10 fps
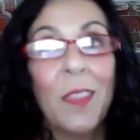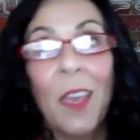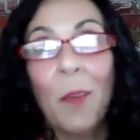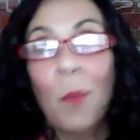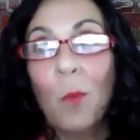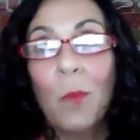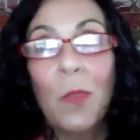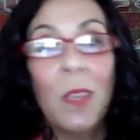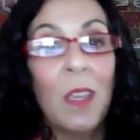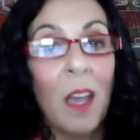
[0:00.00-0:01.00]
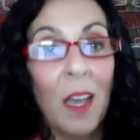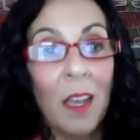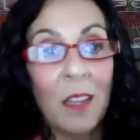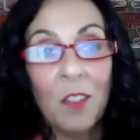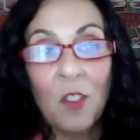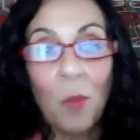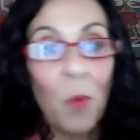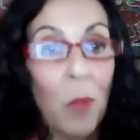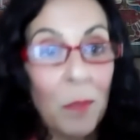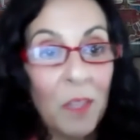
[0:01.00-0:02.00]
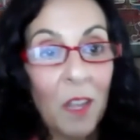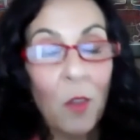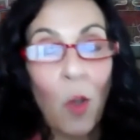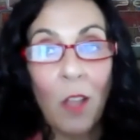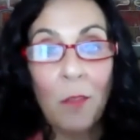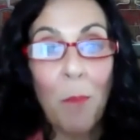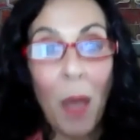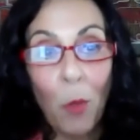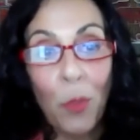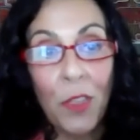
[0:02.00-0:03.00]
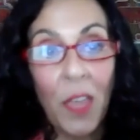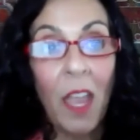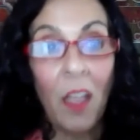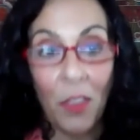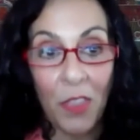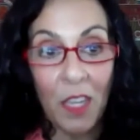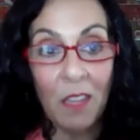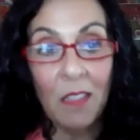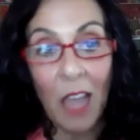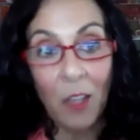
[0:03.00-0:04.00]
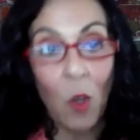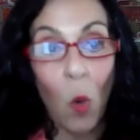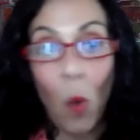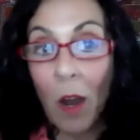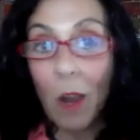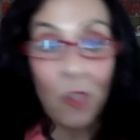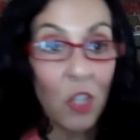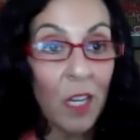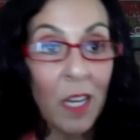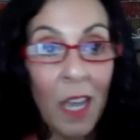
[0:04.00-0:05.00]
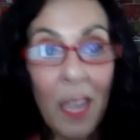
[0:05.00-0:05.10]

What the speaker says: the consumer website called mouthhealthy.org